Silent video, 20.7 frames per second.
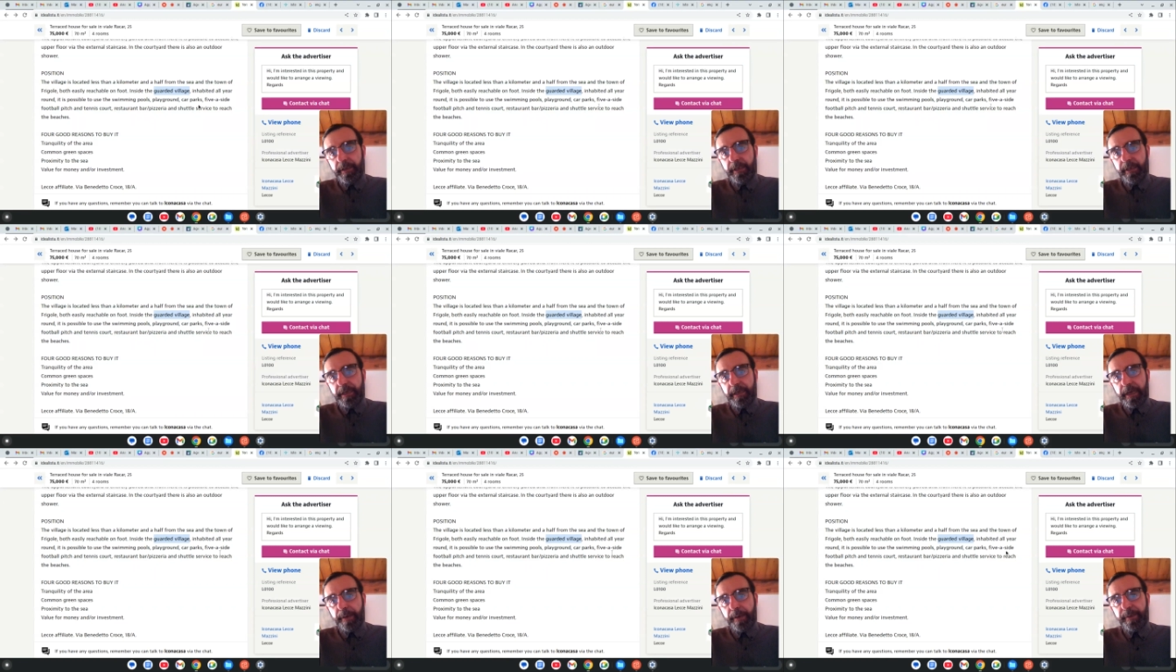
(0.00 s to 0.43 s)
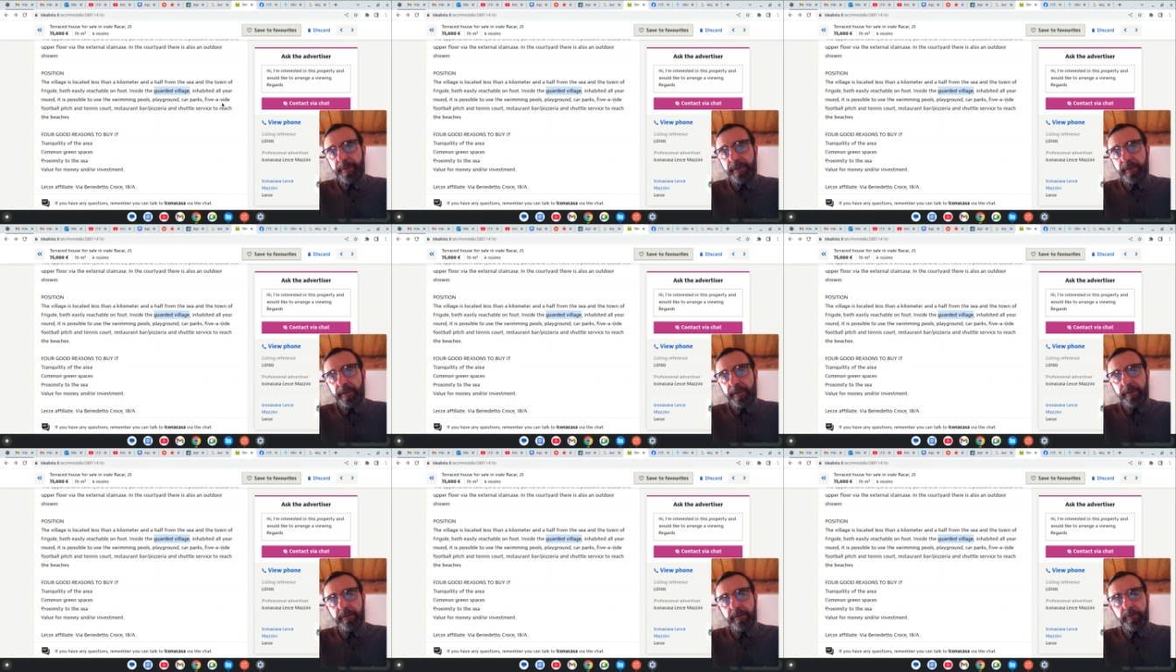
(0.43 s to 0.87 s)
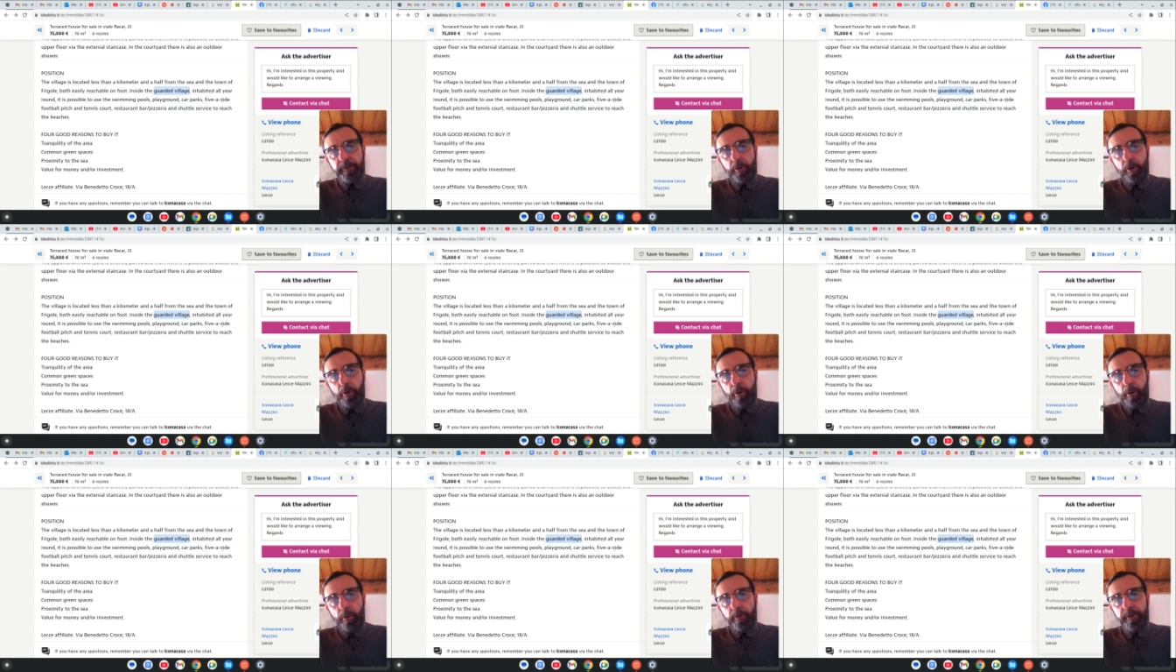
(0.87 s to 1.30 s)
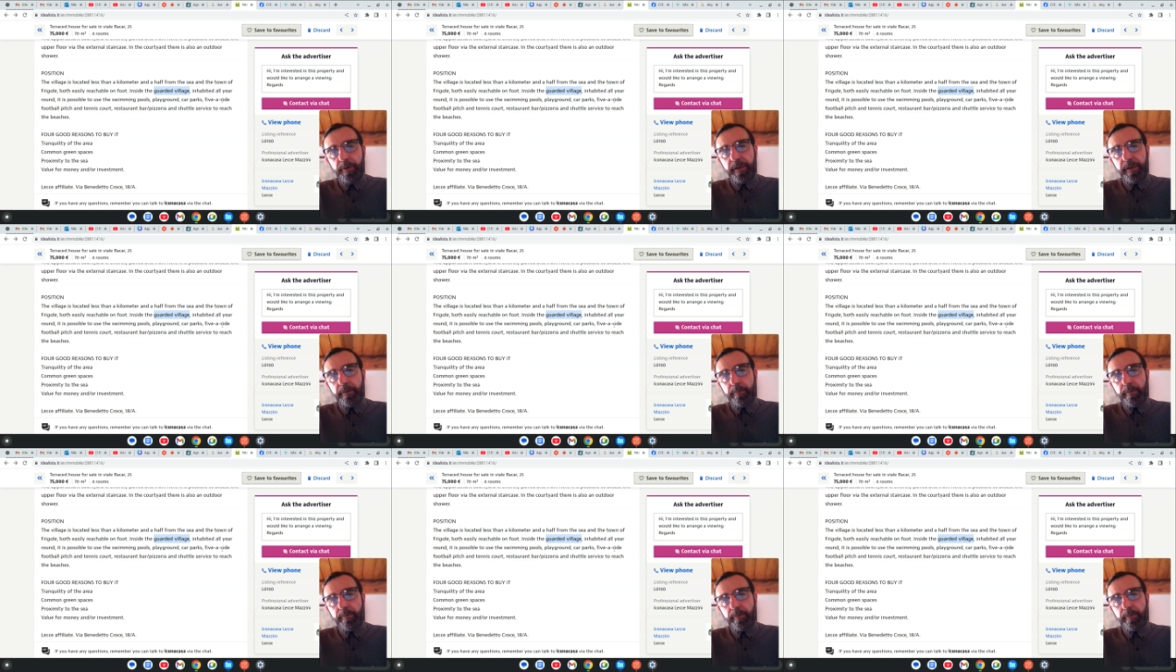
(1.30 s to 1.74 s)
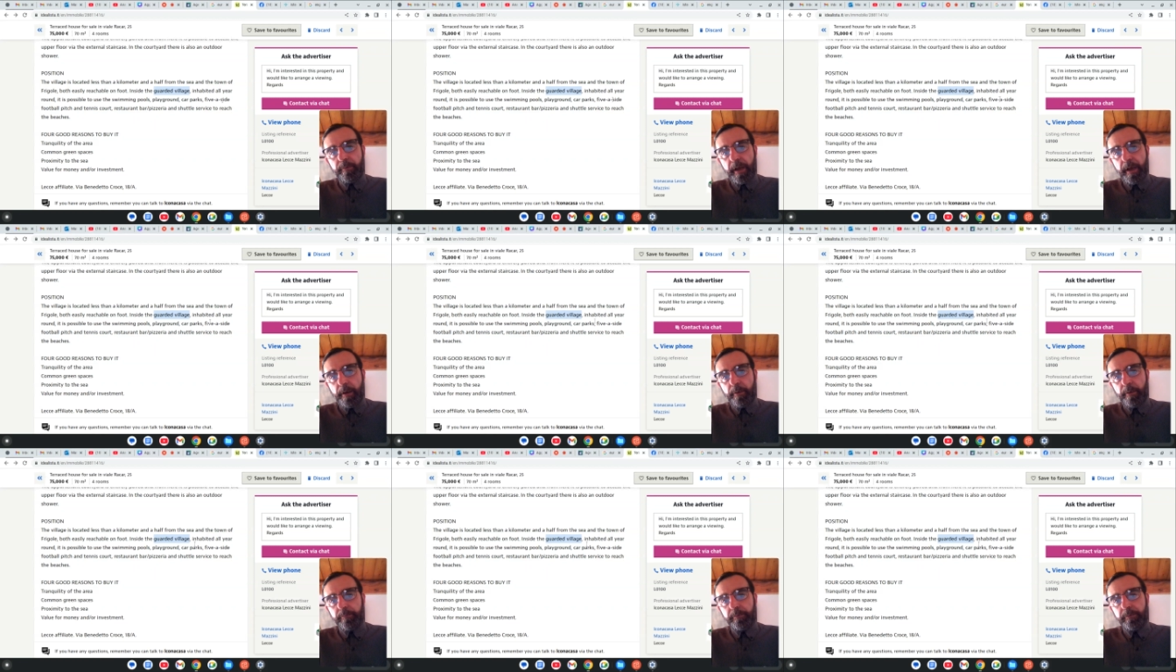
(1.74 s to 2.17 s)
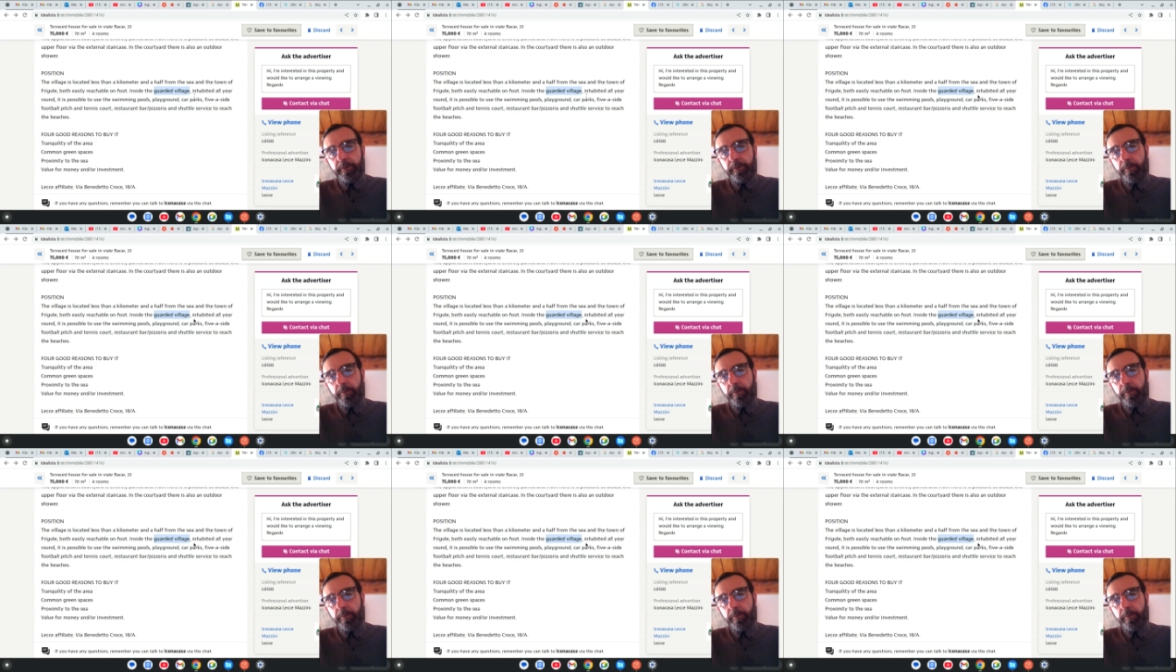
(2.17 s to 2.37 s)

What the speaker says: inhabited all year around.